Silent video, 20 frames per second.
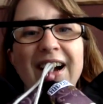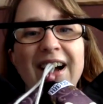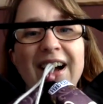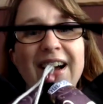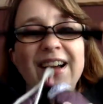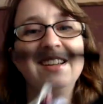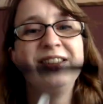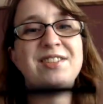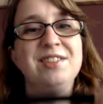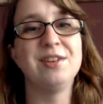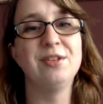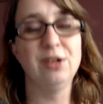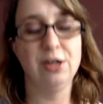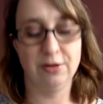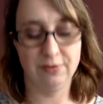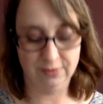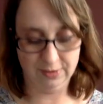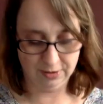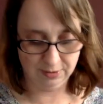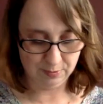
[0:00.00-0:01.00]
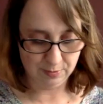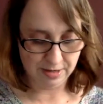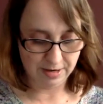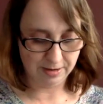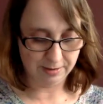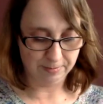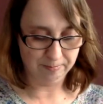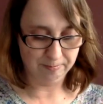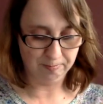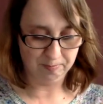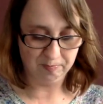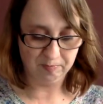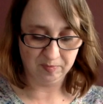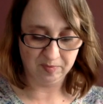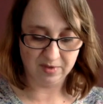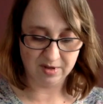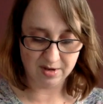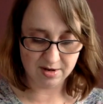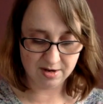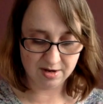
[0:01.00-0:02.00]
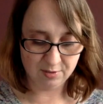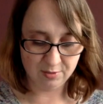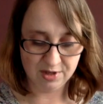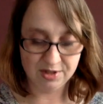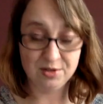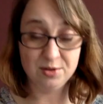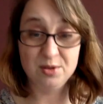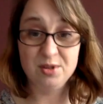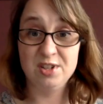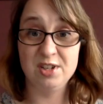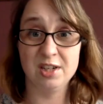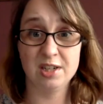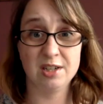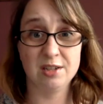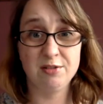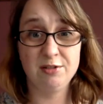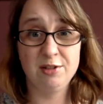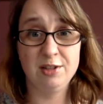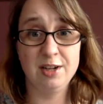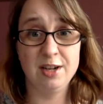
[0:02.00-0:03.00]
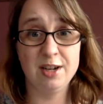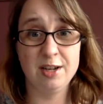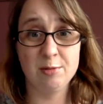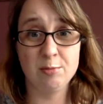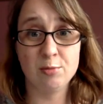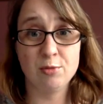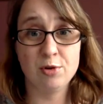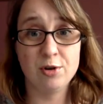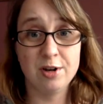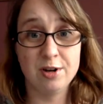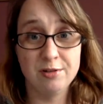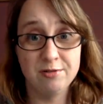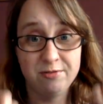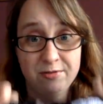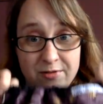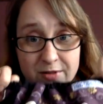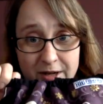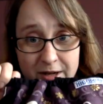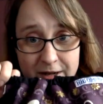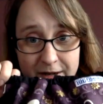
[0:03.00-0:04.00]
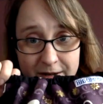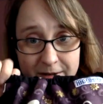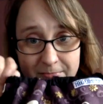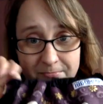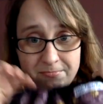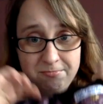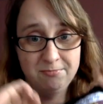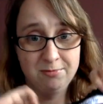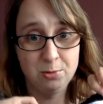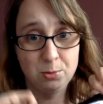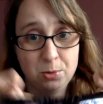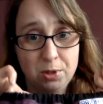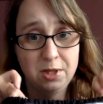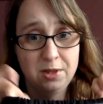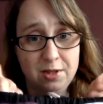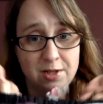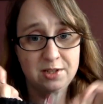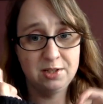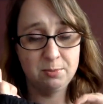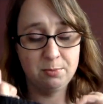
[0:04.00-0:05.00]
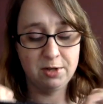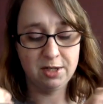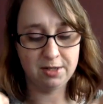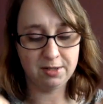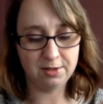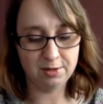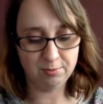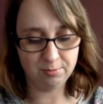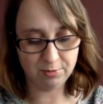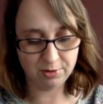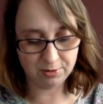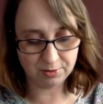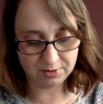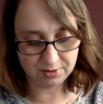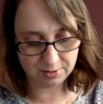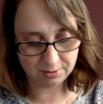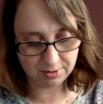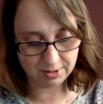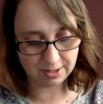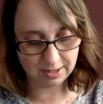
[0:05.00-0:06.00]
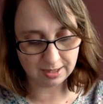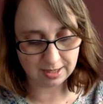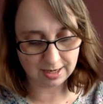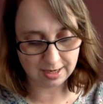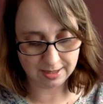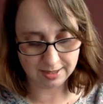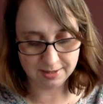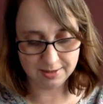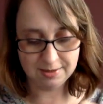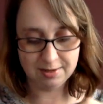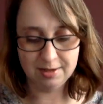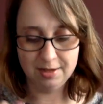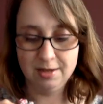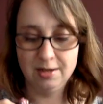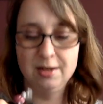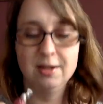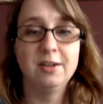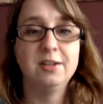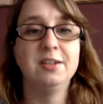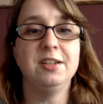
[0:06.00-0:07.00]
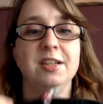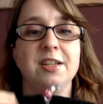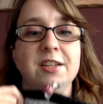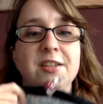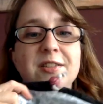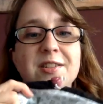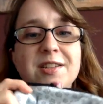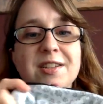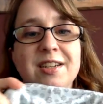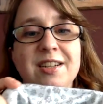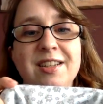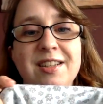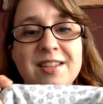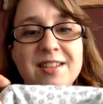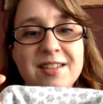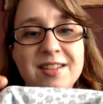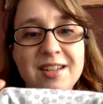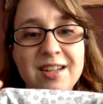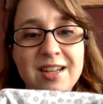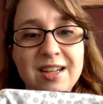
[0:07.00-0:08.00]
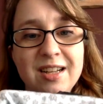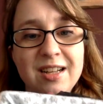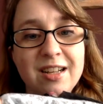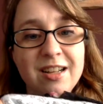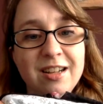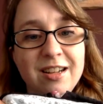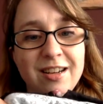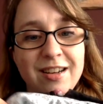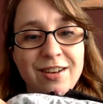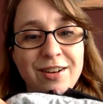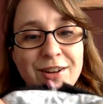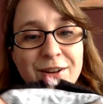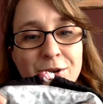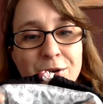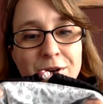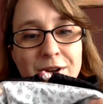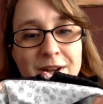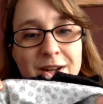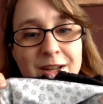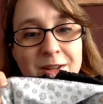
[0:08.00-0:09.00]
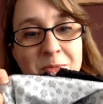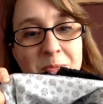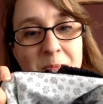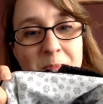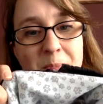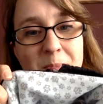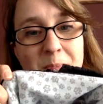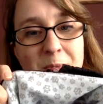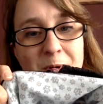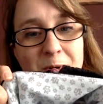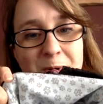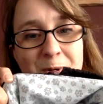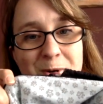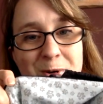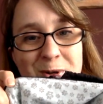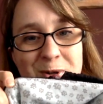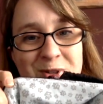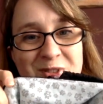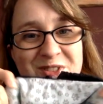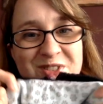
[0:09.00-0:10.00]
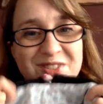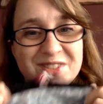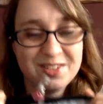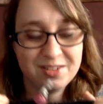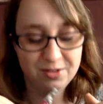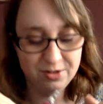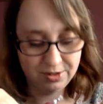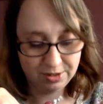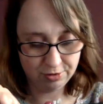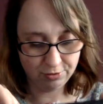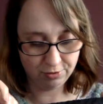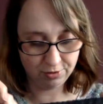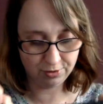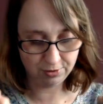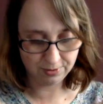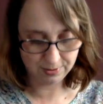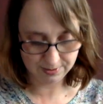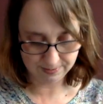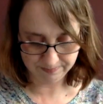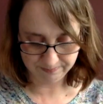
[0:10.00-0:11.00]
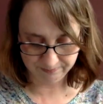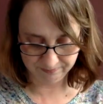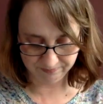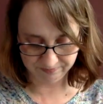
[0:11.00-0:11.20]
I so love this bag. I went to check if she had more of with this pattern, because I really like it on the inside. Little cat paws, so cute.